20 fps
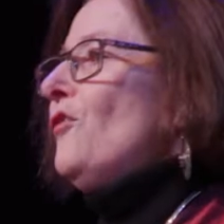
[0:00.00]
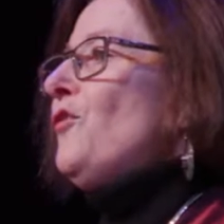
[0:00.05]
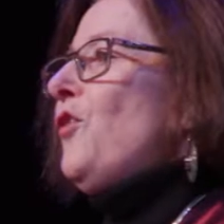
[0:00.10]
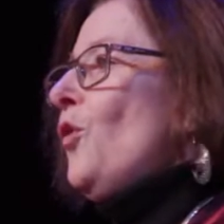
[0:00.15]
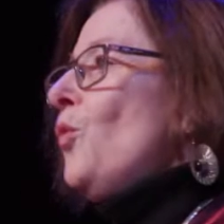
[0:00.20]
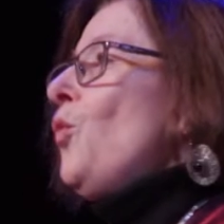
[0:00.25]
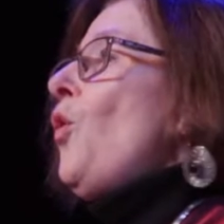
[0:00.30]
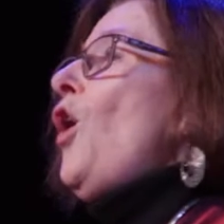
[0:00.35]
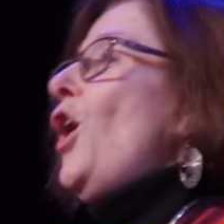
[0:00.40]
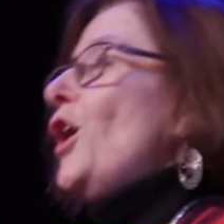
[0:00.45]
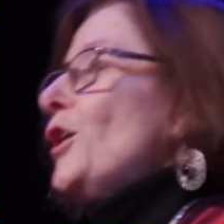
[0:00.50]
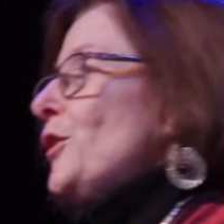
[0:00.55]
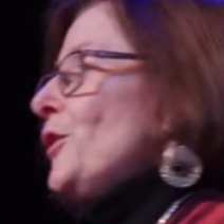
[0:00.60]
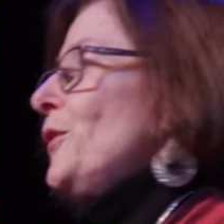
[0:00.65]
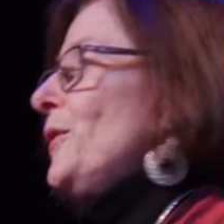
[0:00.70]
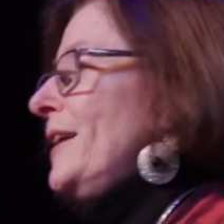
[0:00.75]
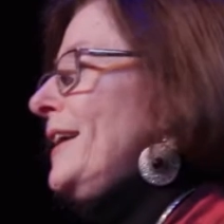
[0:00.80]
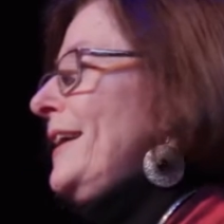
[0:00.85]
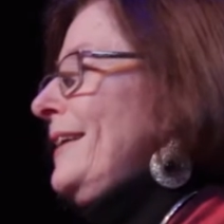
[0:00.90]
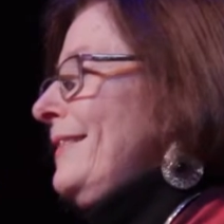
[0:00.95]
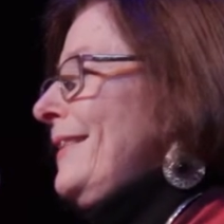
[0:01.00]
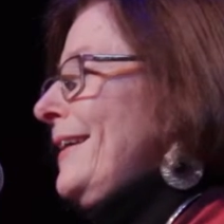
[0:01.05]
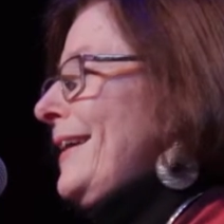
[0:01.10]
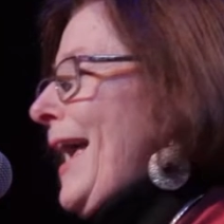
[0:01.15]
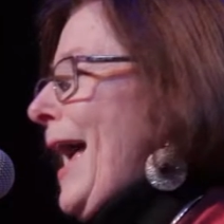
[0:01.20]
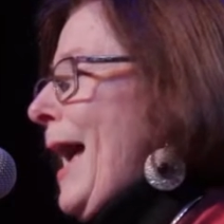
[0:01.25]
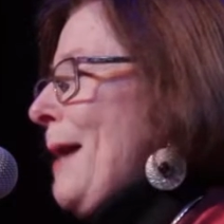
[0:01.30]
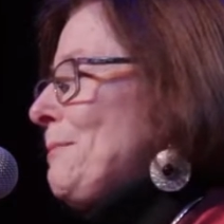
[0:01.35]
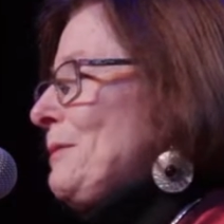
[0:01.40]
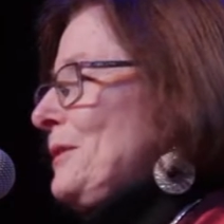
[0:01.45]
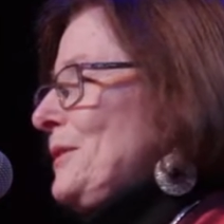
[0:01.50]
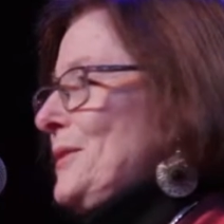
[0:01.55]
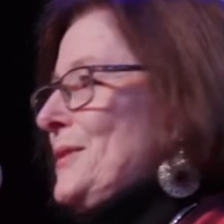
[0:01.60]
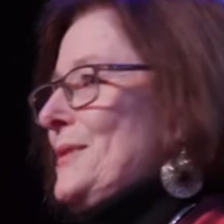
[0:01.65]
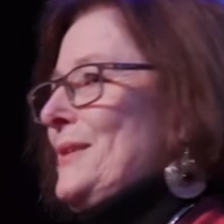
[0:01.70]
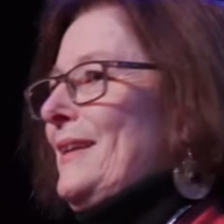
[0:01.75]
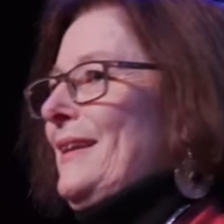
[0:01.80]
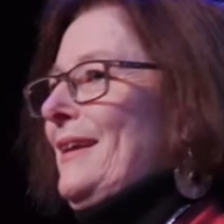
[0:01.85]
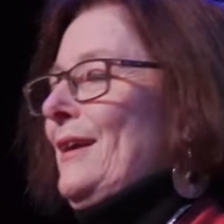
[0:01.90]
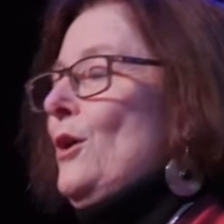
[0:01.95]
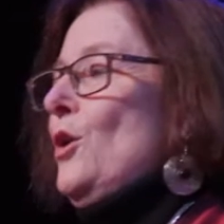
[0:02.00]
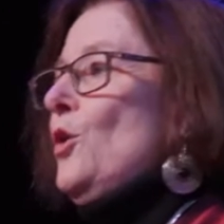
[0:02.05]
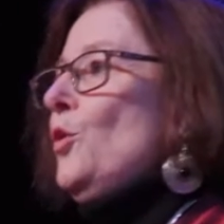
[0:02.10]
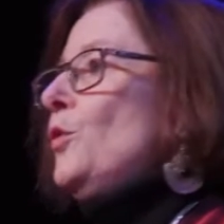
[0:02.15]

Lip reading: for water in the capital city,